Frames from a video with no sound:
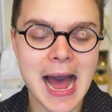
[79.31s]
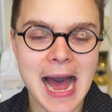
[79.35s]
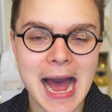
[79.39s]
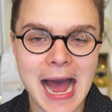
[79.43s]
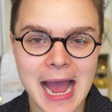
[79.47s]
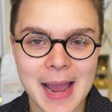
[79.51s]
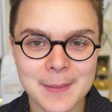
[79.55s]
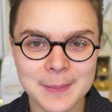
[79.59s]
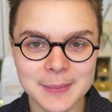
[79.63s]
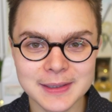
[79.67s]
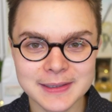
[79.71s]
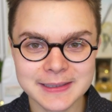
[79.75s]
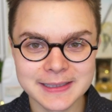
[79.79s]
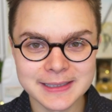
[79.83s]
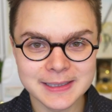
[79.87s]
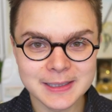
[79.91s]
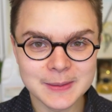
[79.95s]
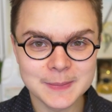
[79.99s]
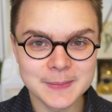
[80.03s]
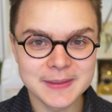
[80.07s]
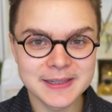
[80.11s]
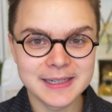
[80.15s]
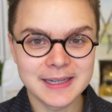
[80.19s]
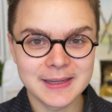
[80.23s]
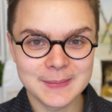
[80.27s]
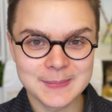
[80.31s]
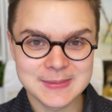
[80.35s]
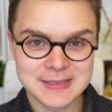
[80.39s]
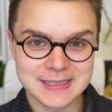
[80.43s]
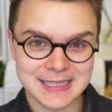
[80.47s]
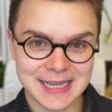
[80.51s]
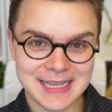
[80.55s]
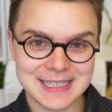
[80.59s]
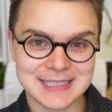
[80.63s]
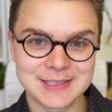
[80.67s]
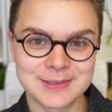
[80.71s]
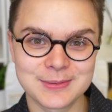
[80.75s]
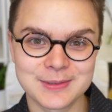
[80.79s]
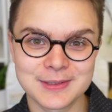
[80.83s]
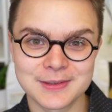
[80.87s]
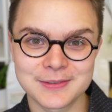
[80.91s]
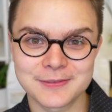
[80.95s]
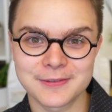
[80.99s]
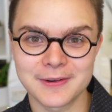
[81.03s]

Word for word: I'm a little bit obsessed with